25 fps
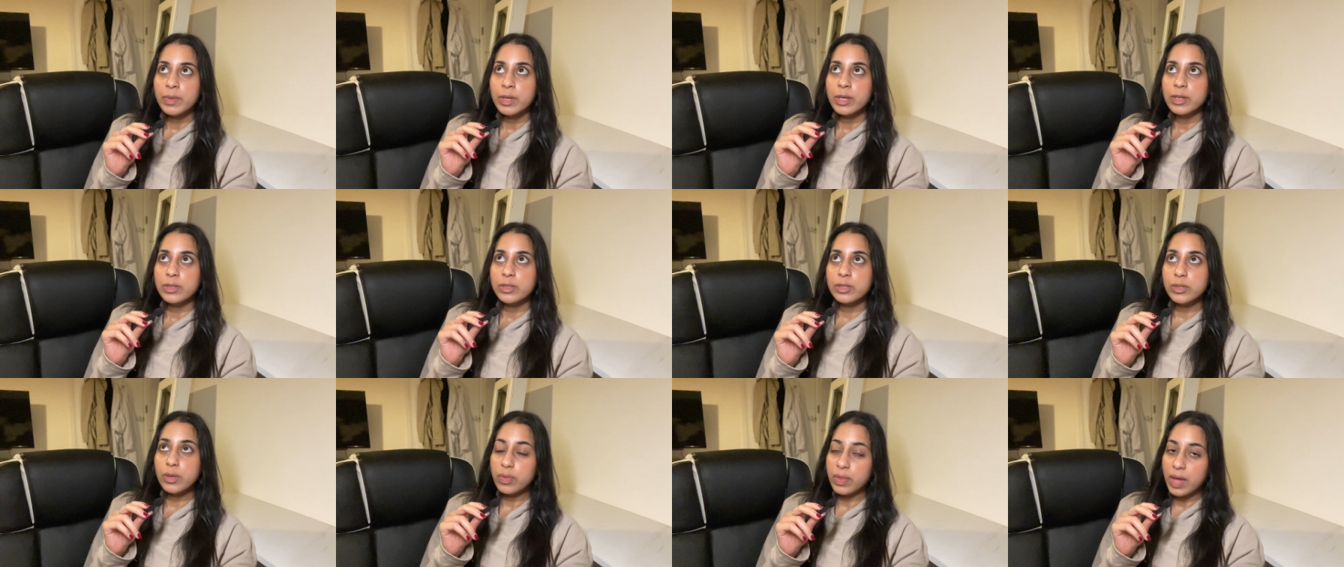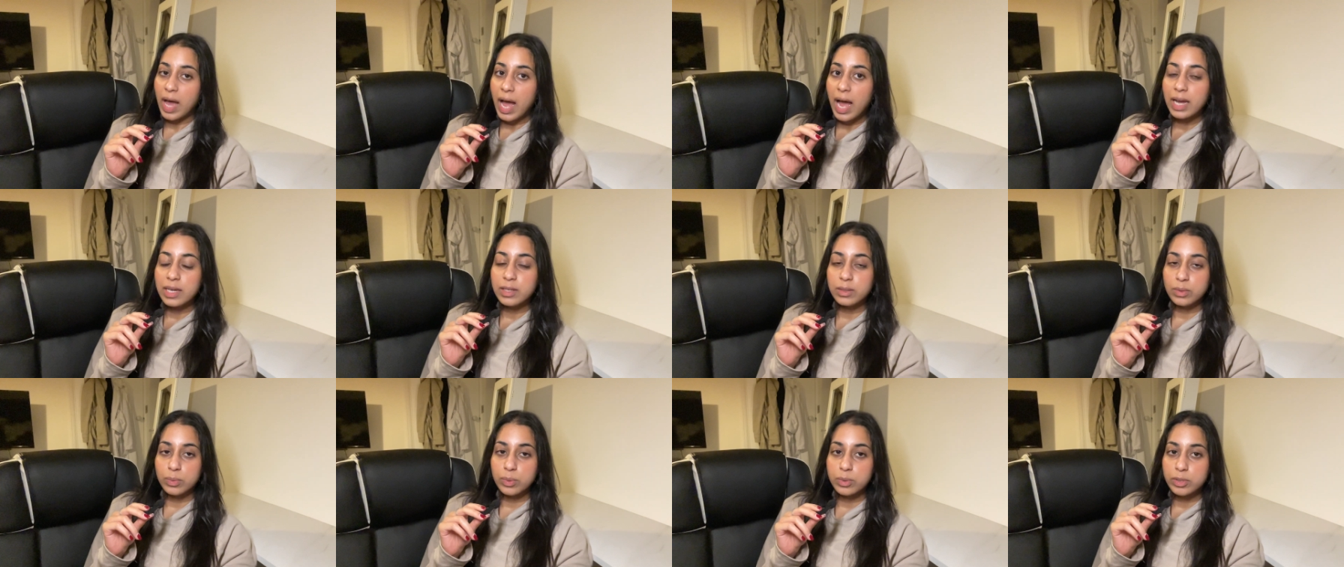So that
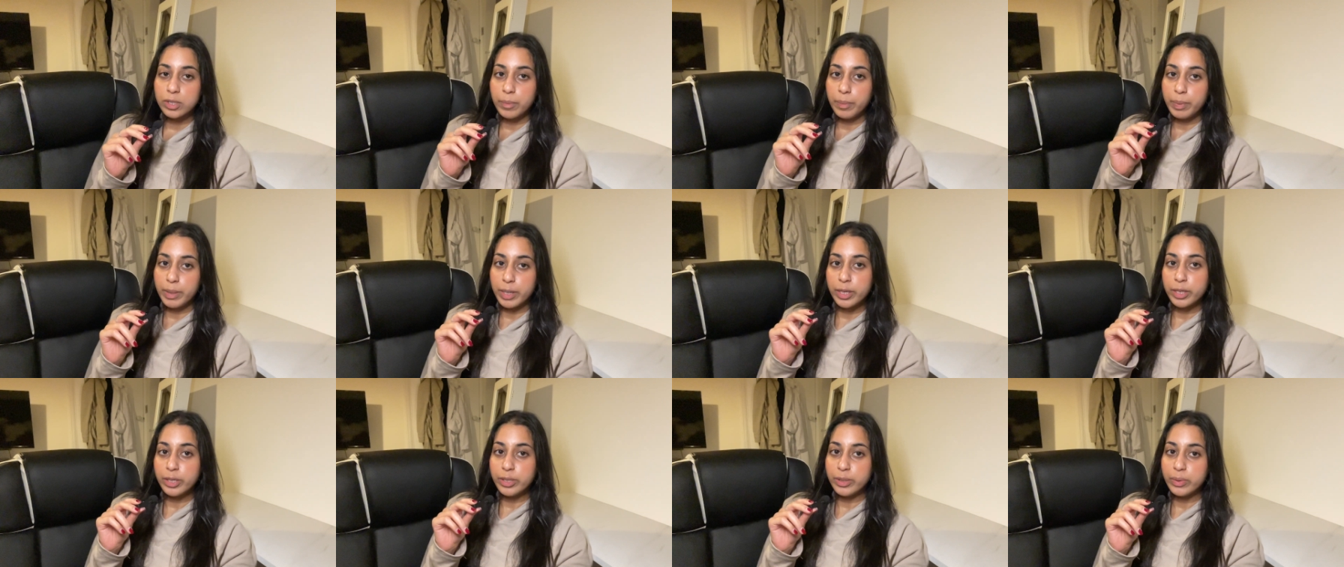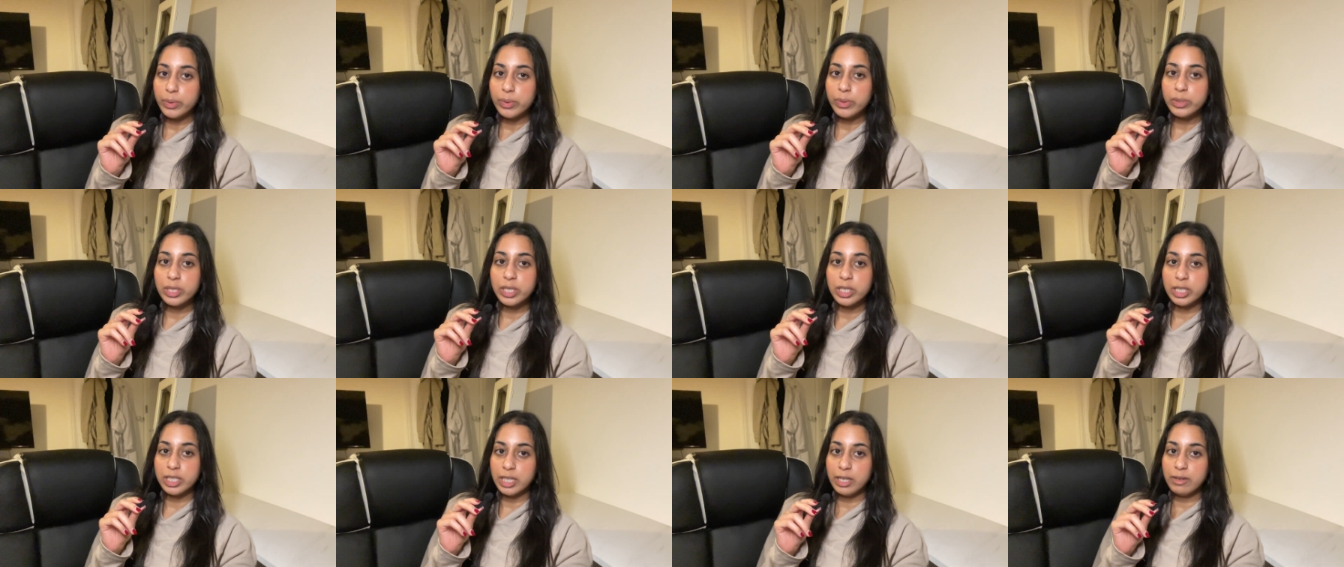has also been a huge
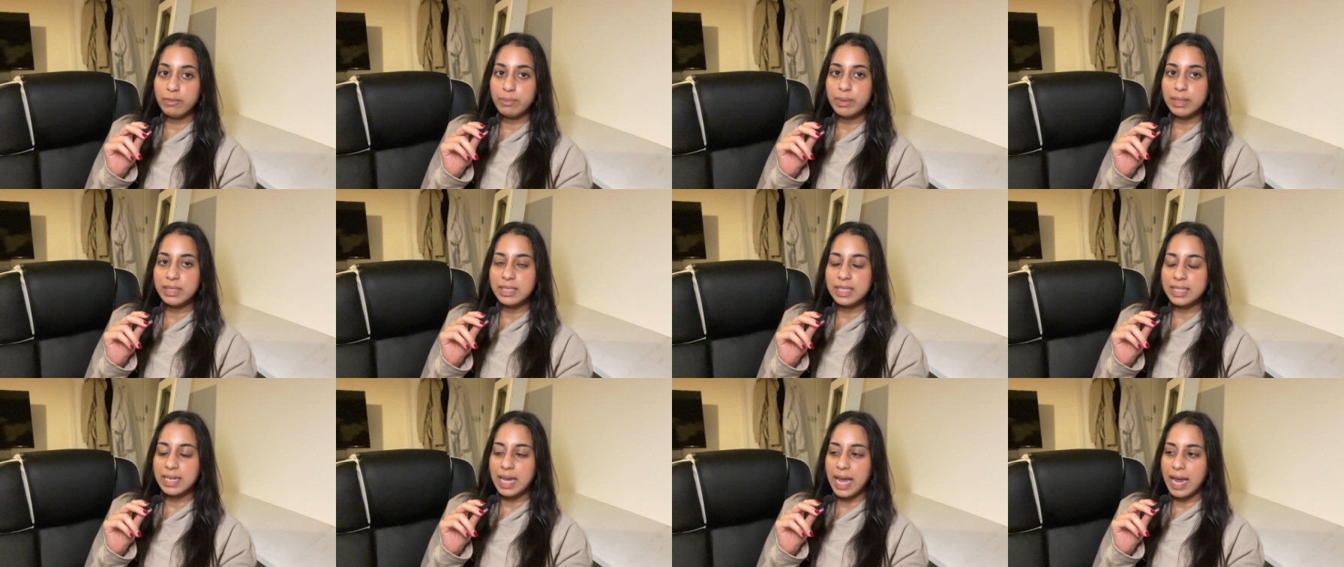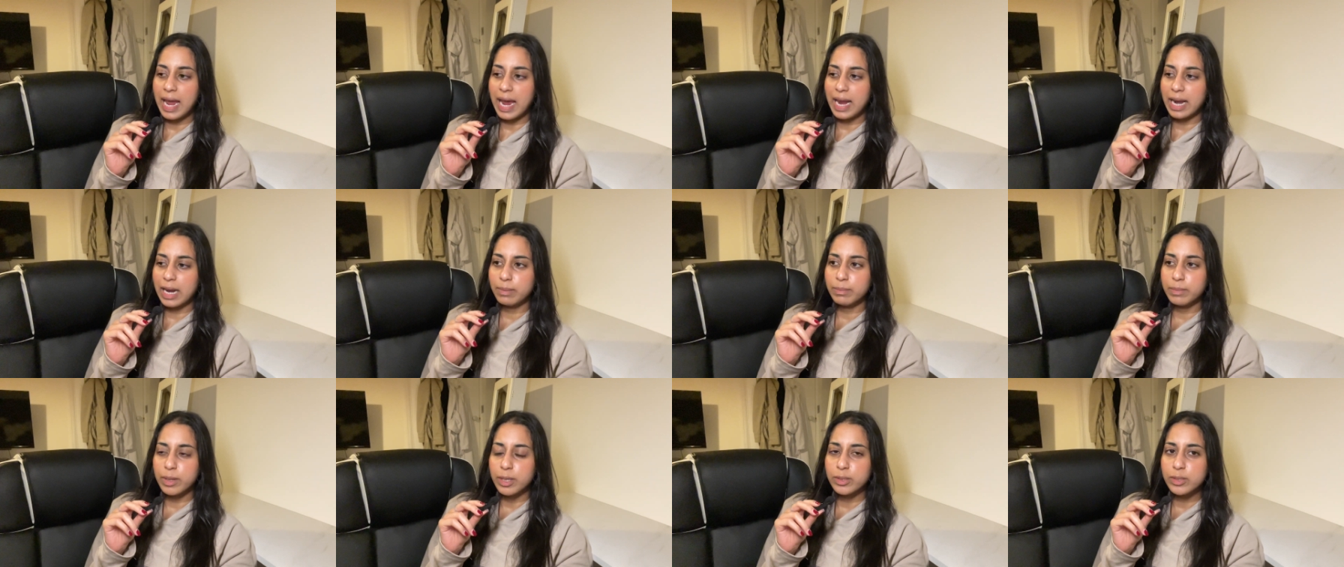achievement today and
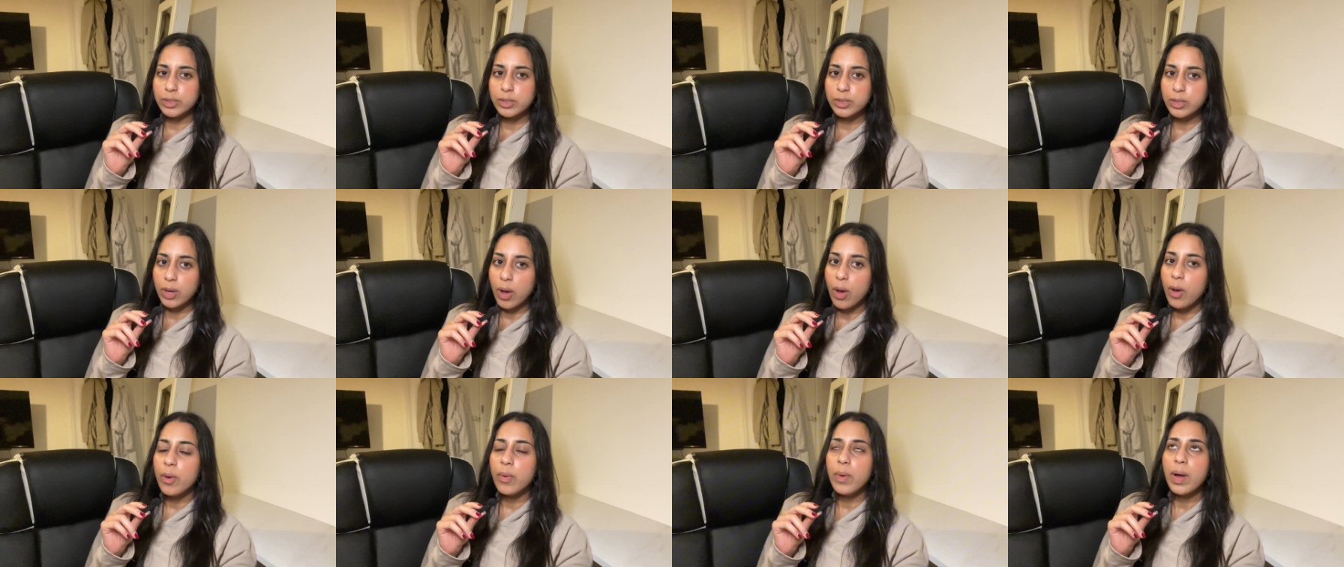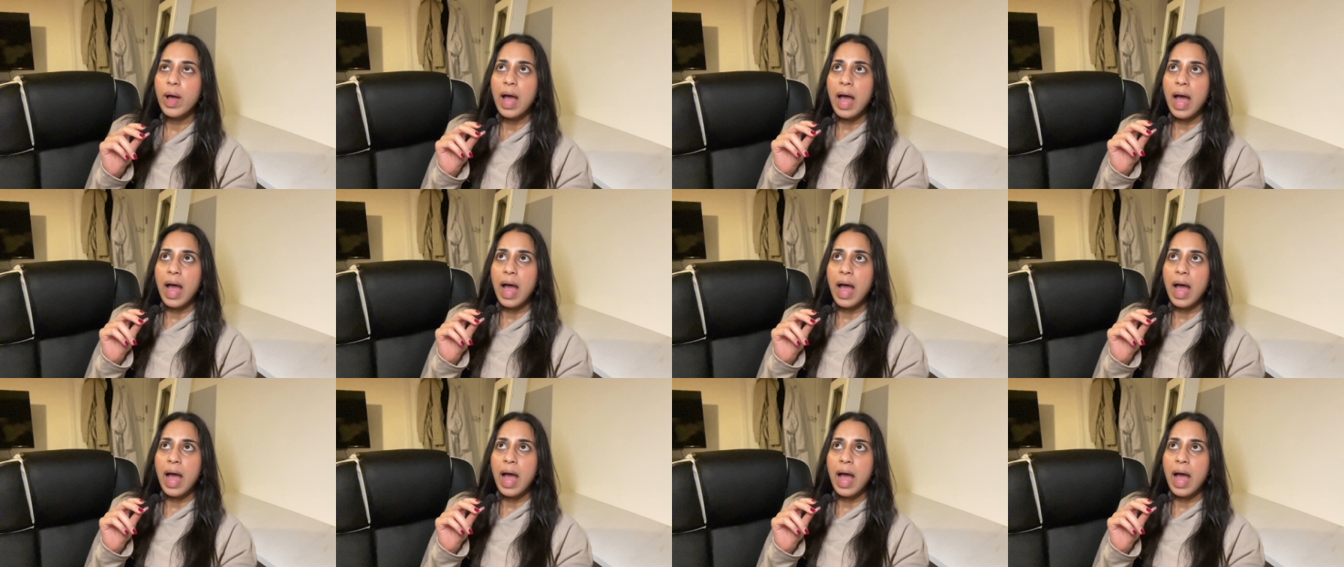I'm so